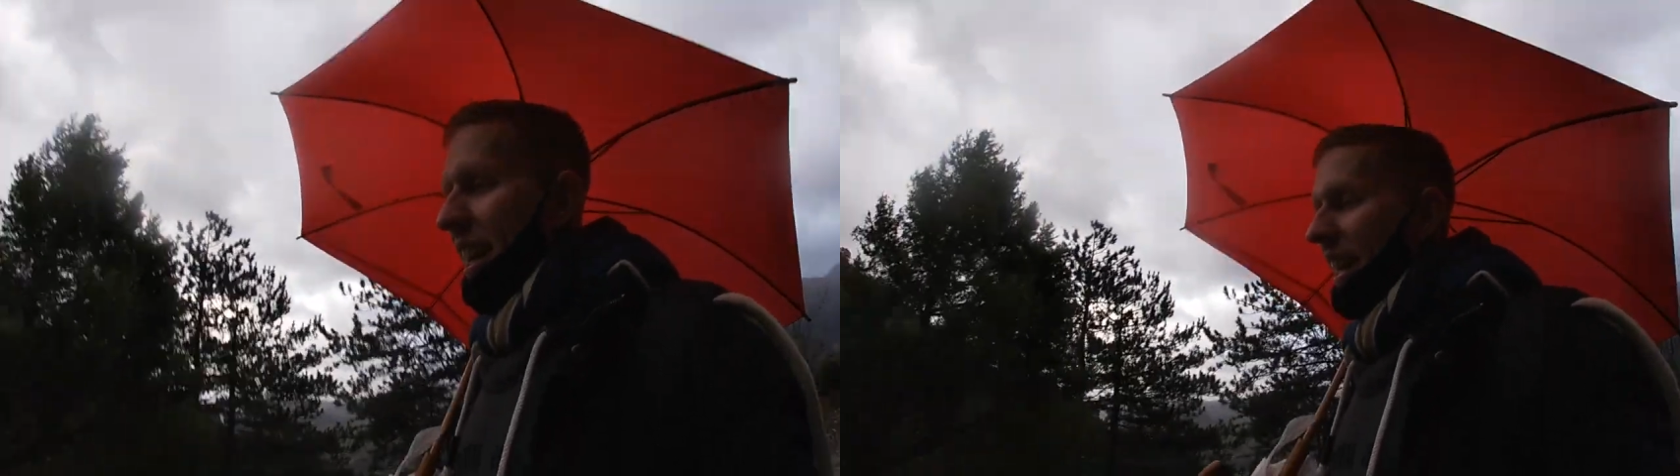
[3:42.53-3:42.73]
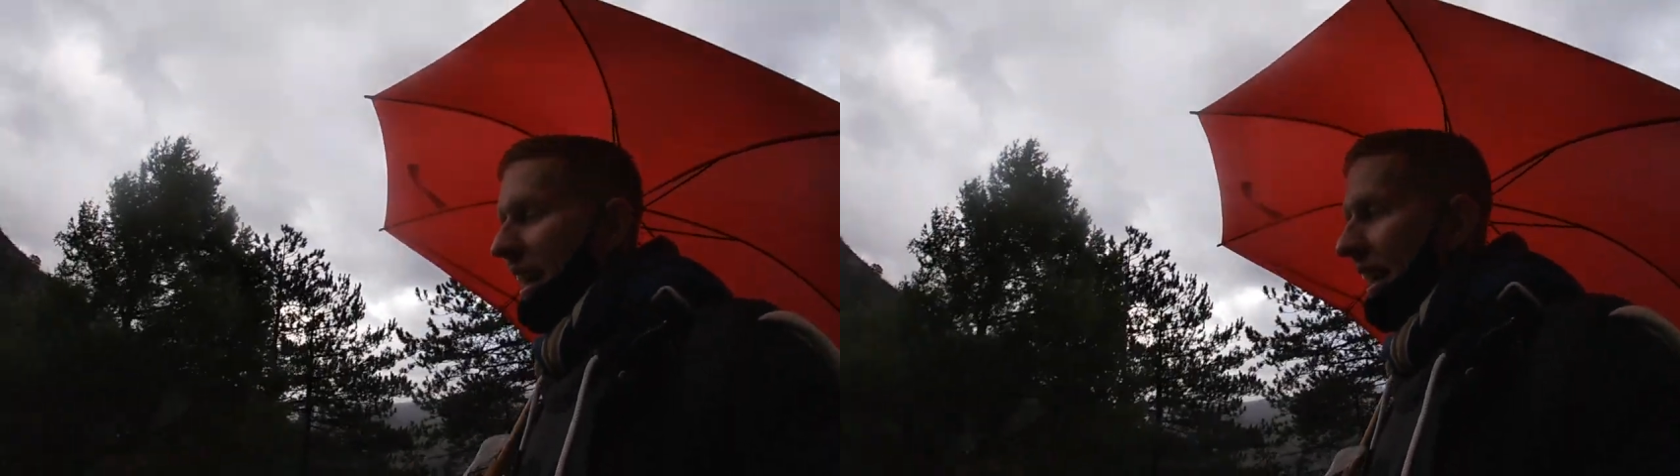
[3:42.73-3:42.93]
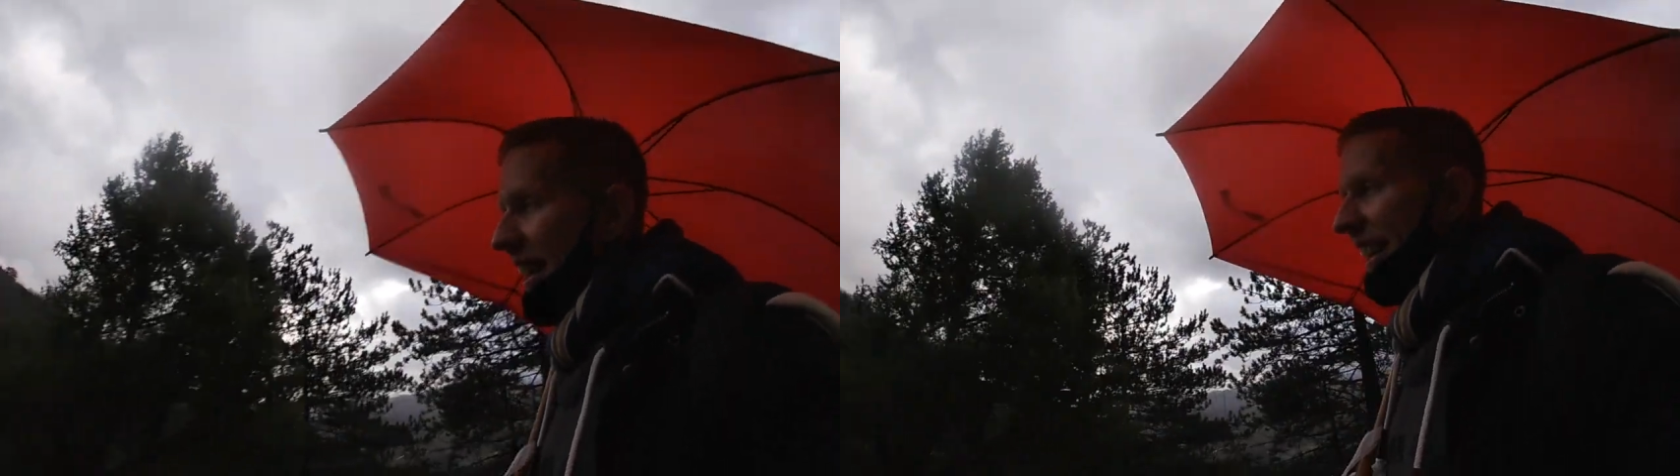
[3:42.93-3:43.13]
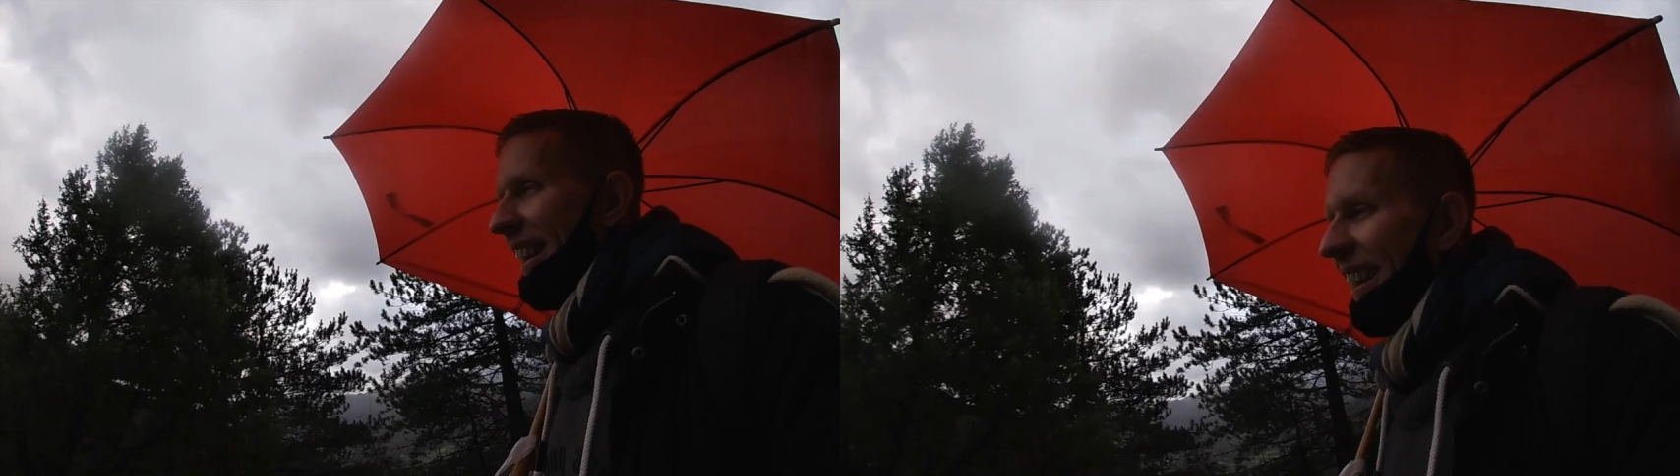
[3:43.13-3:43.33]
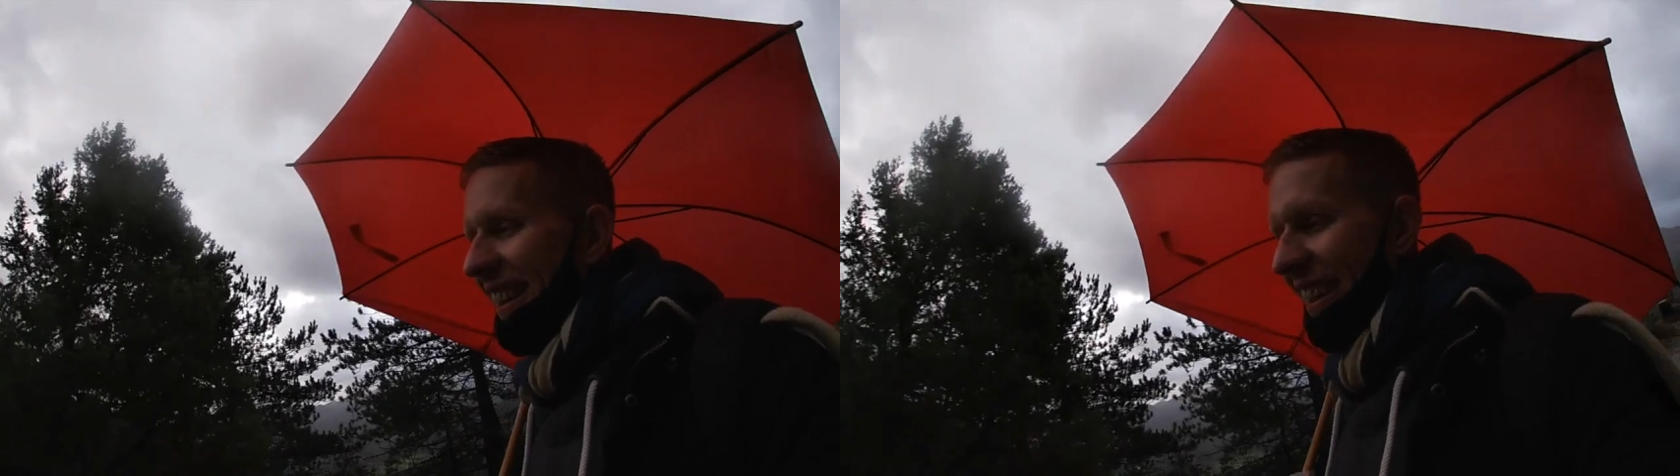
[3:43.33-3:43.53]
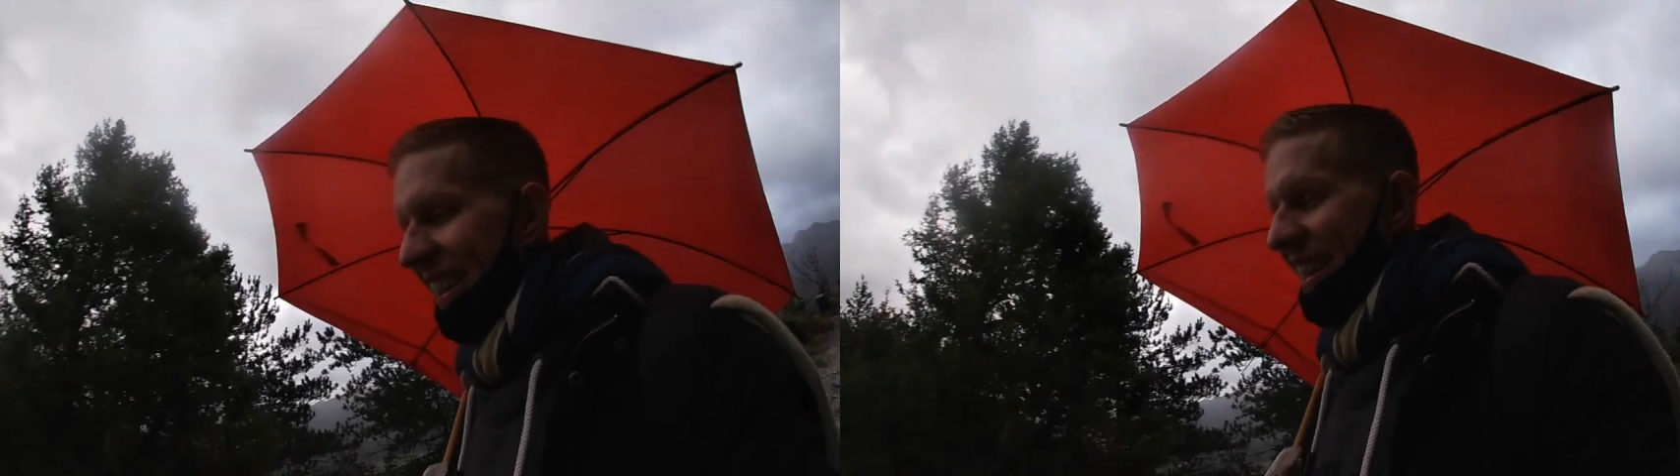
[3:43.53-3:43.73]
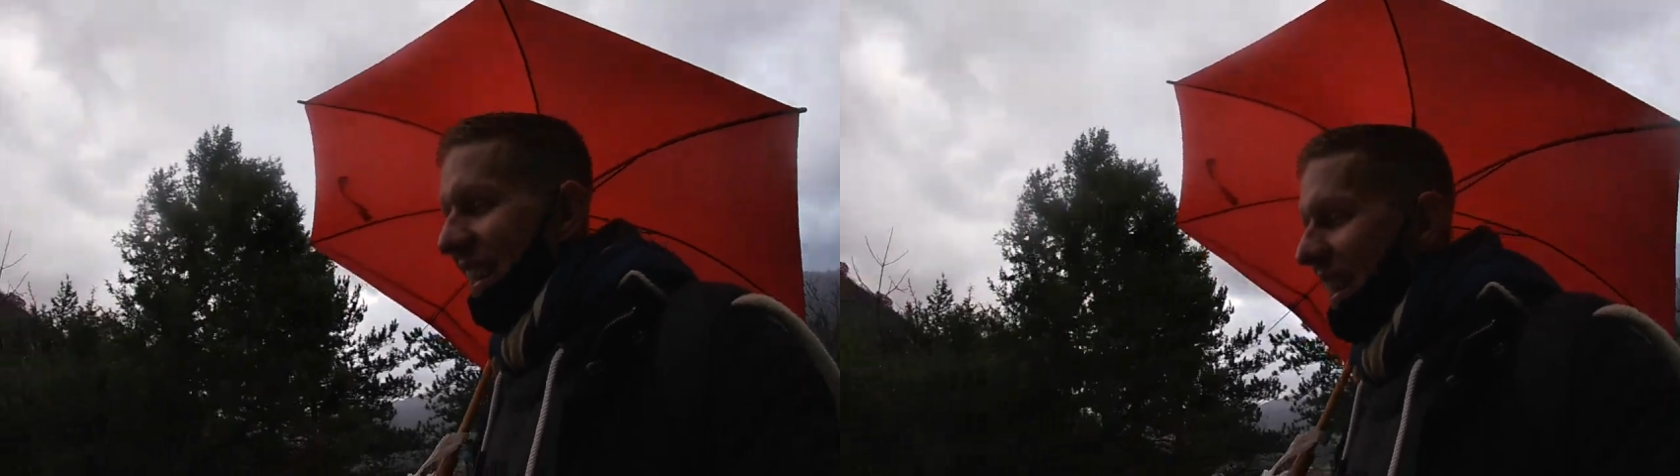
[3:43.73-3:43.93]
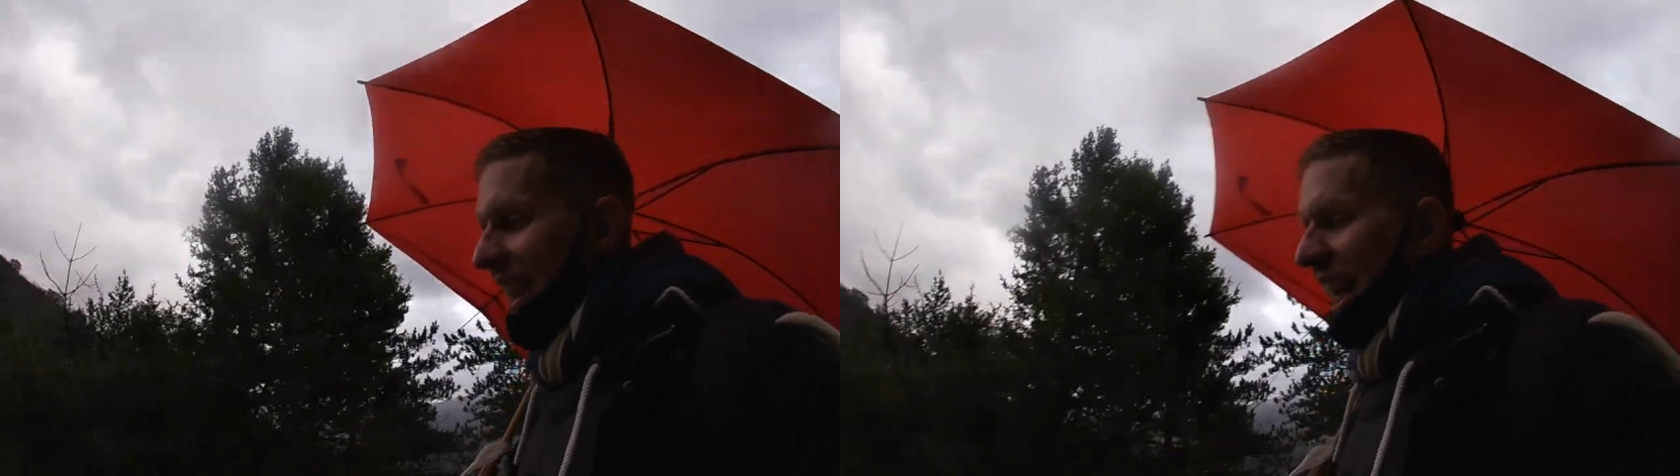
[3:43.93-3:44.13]
Uh,
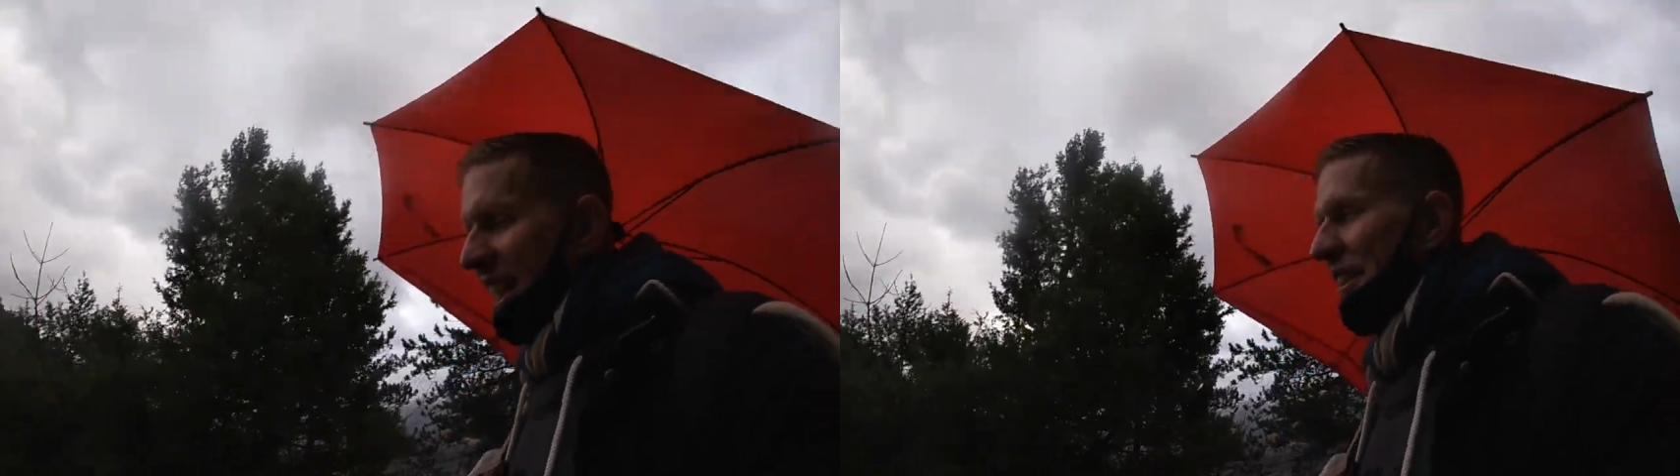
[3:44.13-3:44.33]
and